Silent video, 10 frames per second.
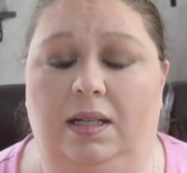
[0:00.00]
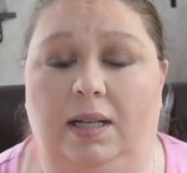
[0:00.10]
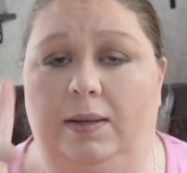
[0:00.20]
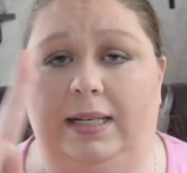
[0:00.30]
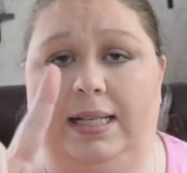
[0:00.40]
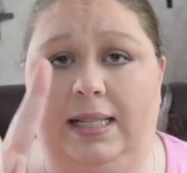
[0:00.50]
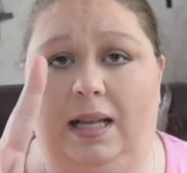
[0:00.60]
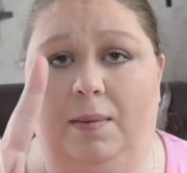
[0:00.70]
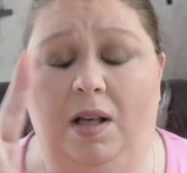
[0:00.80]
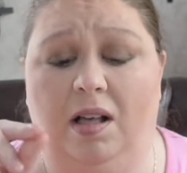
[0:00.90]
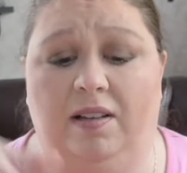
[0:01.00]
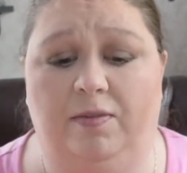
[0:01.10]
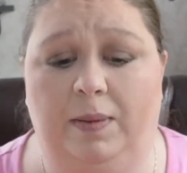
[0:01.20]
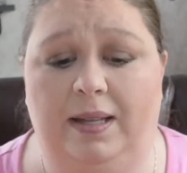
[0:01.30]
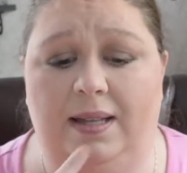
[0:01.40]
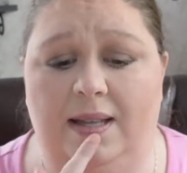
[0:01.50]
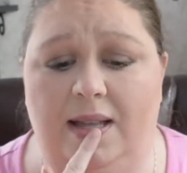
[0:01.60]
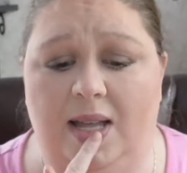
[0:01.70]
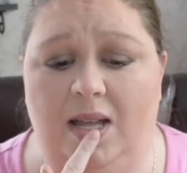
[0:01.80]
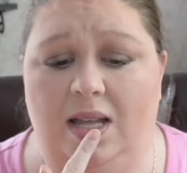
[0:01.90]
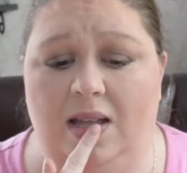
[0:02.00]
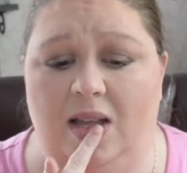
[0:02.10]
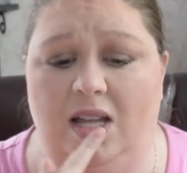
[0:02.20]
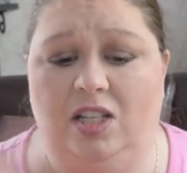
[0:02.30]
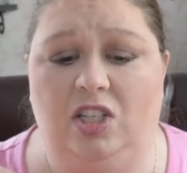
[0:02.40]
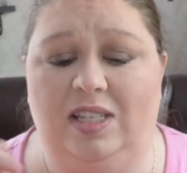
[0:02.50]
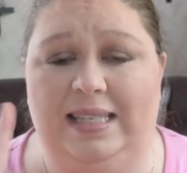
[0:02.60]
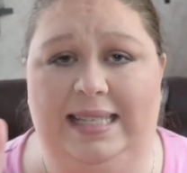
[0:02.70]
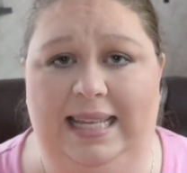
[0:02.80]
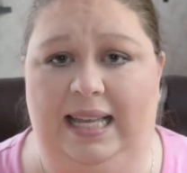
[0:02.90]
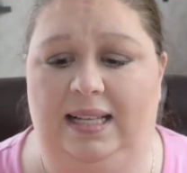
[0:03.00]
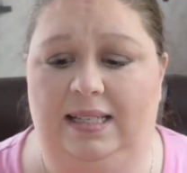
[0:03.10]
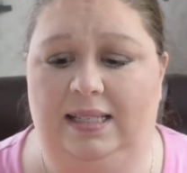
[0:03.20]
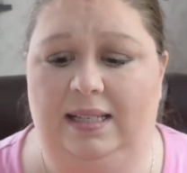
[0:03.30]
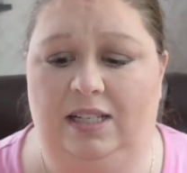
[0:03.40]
And it doesn't come off, but it just sticks.